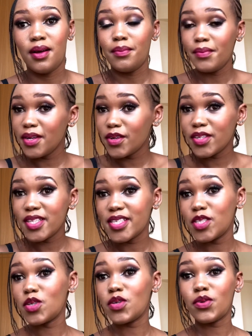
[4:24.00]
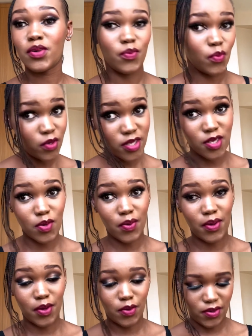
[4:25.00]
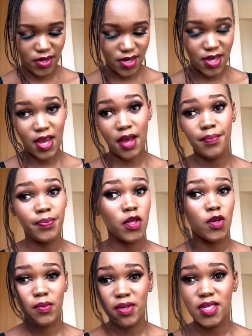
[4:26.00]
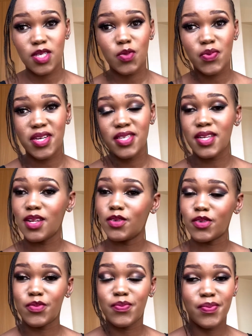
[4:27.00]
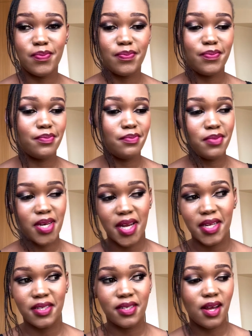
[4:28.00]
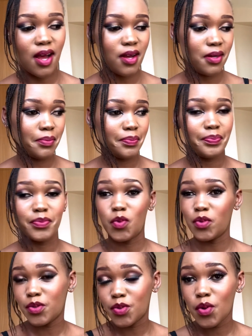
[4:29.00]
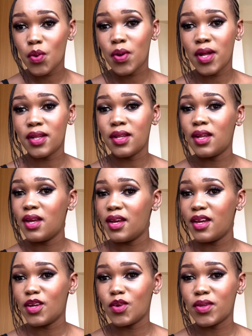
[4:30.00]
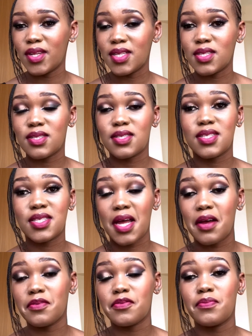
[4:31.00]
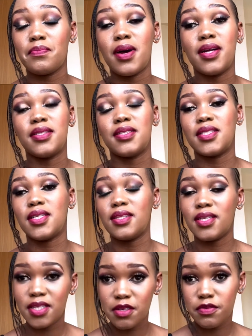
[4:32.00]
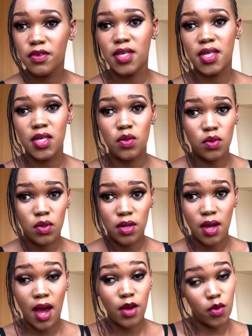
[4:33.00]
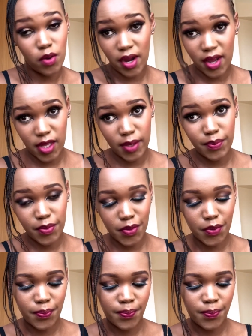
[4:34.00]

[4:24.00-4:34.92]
medical attention on what's going on. Yeah, might experience a lot of blood withdrawal and all that stuff, but they definitely are gonna help you,